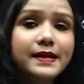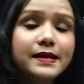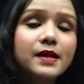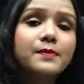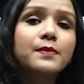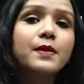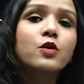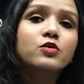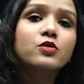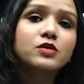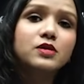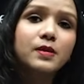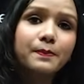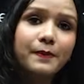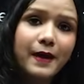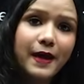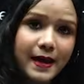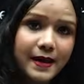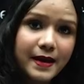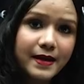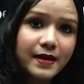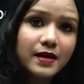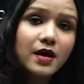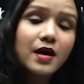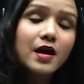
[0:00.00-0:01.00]
about the
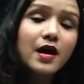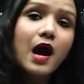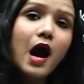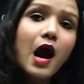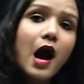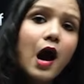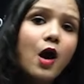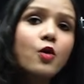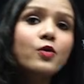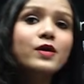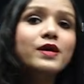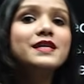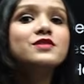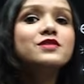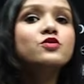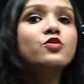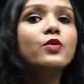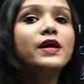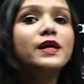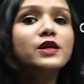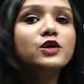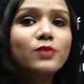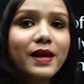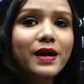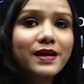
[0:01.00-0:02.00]
bear, how he is
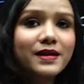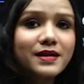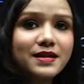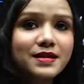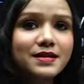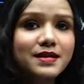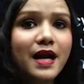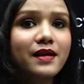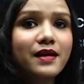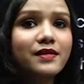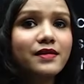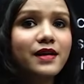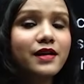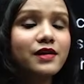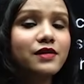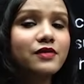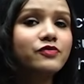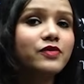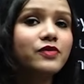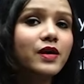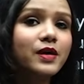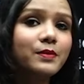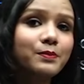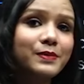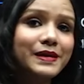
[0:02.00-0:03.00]
going to understand that if
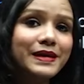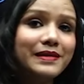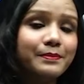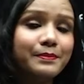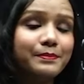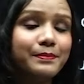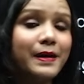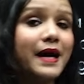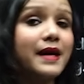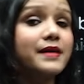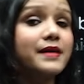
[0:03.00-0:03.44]
a bear